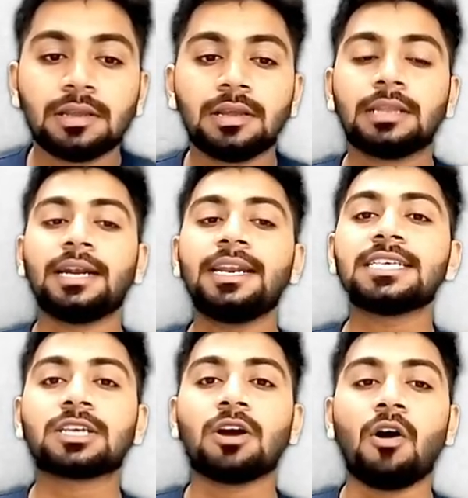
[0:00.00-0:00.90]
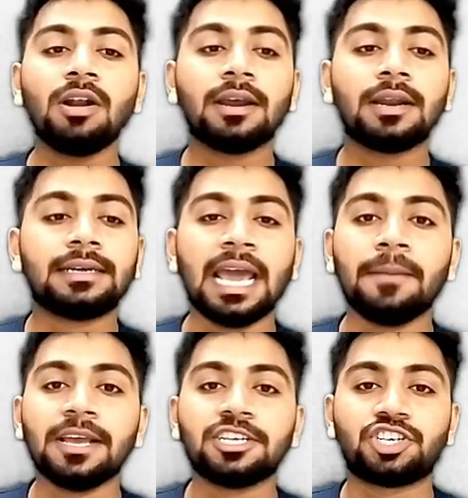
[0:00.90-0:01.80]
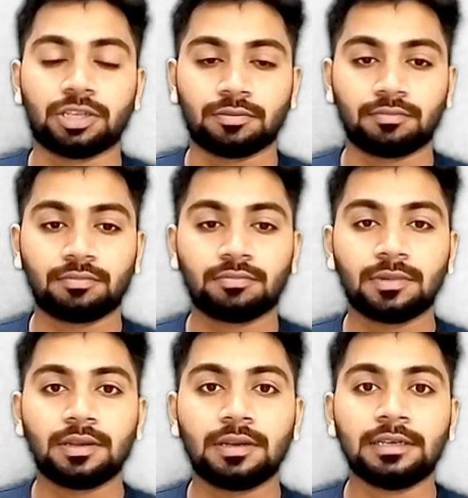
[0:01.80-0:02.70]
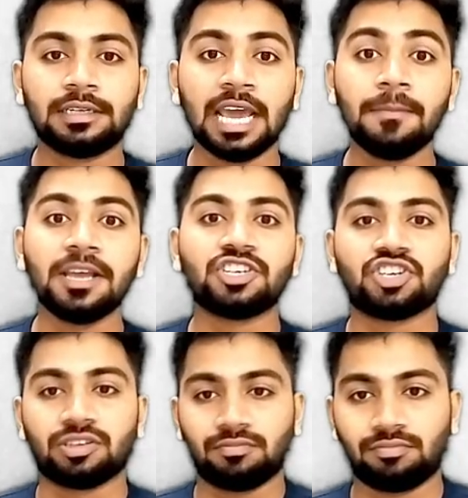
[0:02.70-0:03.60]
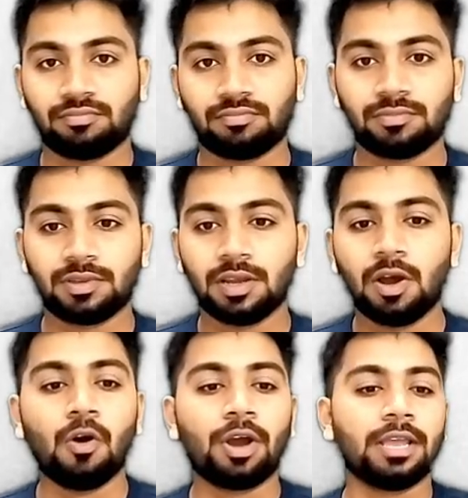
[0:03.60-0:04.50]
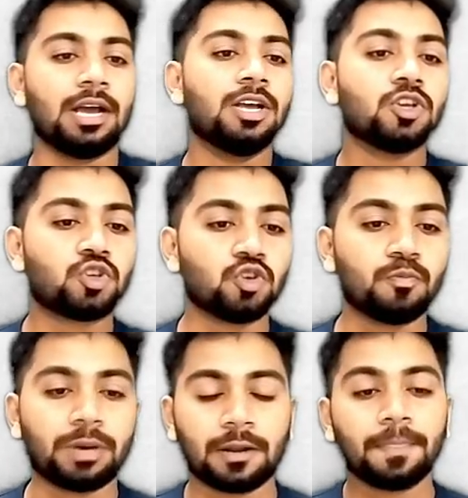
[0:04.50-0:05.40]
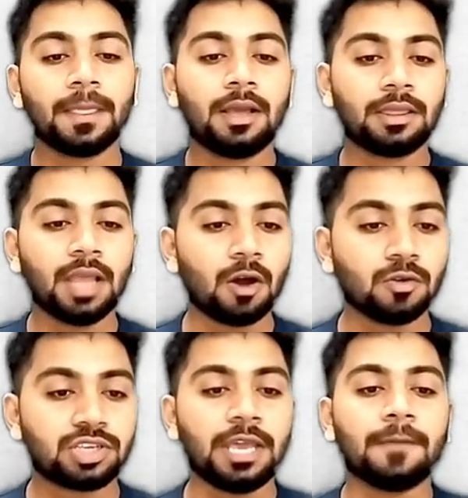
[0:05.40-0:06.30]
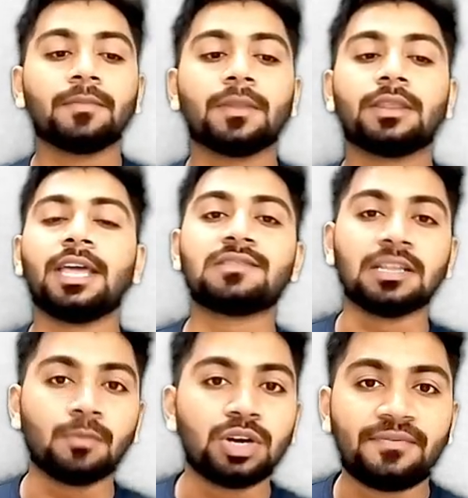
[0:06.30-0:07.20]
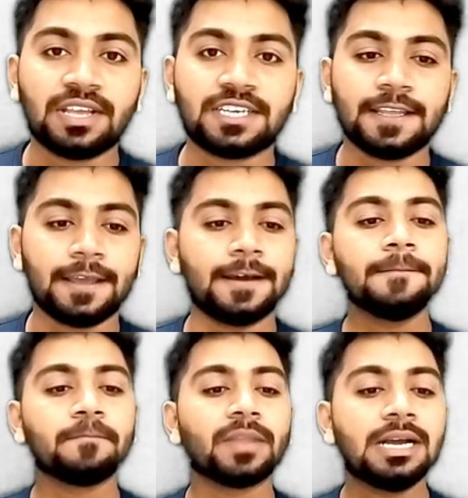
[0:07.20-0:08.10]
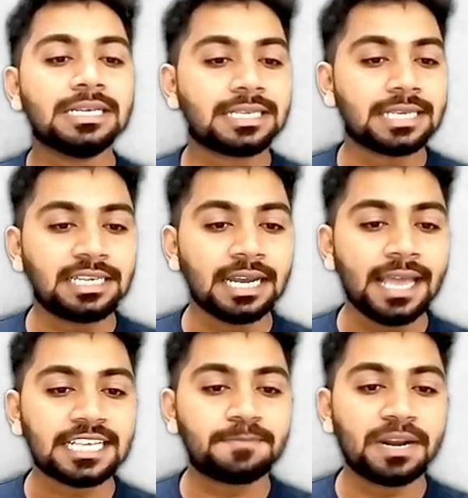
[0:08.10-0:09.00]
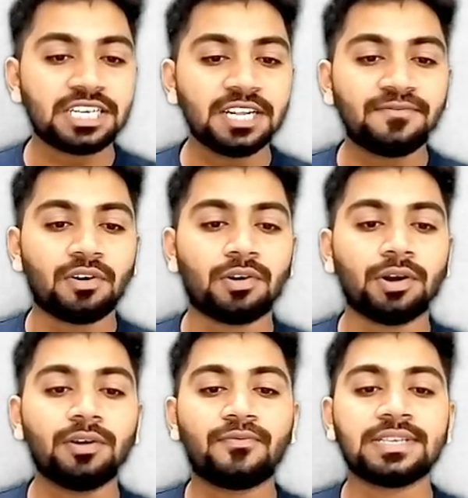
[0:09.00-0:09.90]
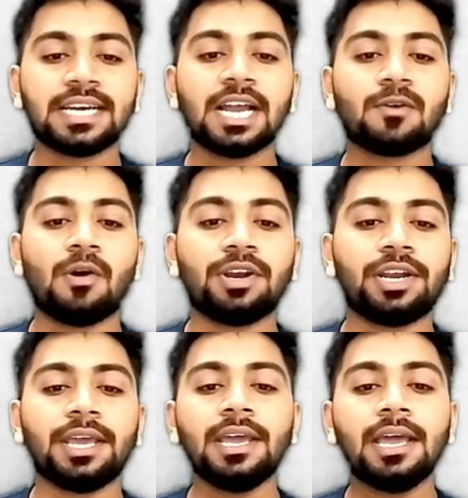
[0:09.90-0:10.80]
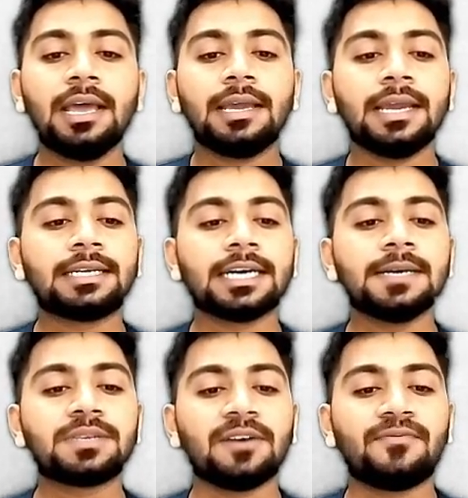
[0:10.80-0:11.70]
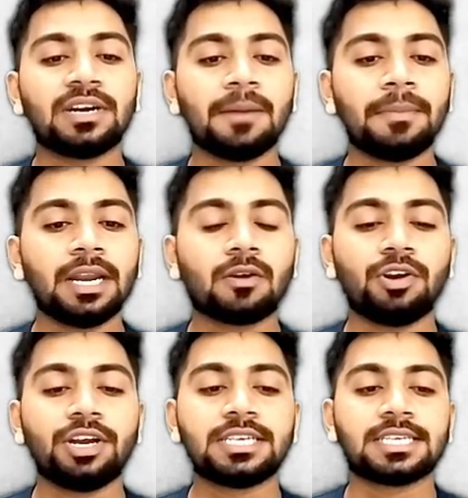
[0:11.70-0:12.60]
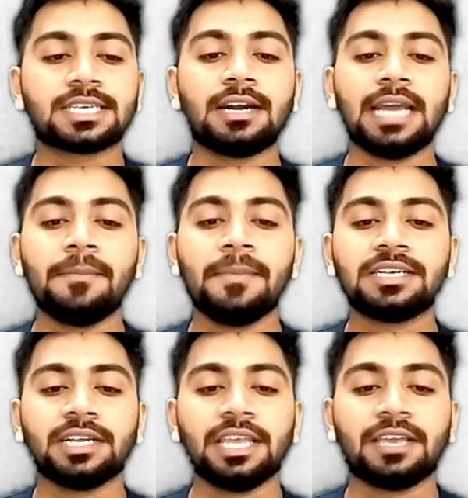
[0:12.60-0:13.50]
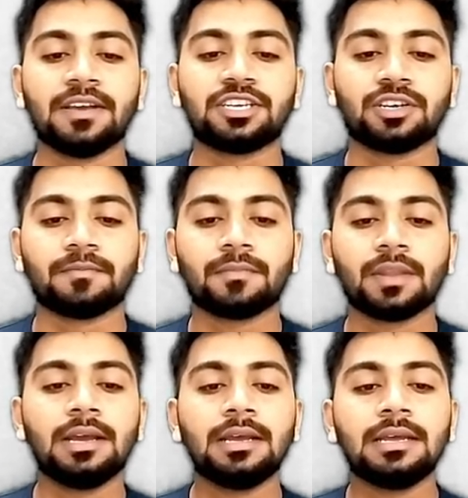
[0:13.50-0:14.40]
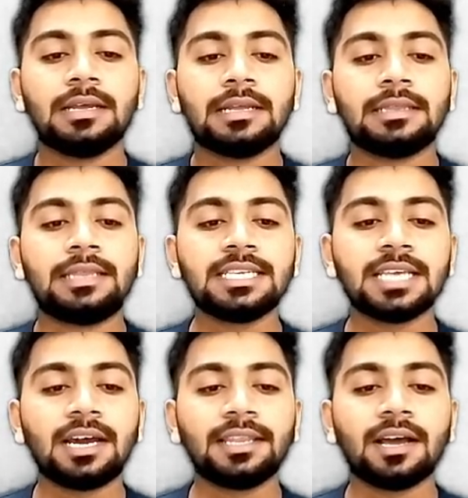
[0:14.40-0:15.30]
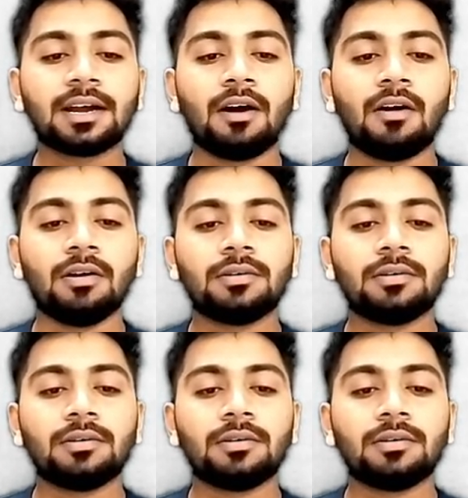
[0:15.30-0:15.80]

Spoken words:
That is called dimension. Okay, now super. Now see, there is one more definition here. Such an expression for physical quantity in terms of fundamental quantities is called dimension equation. These are called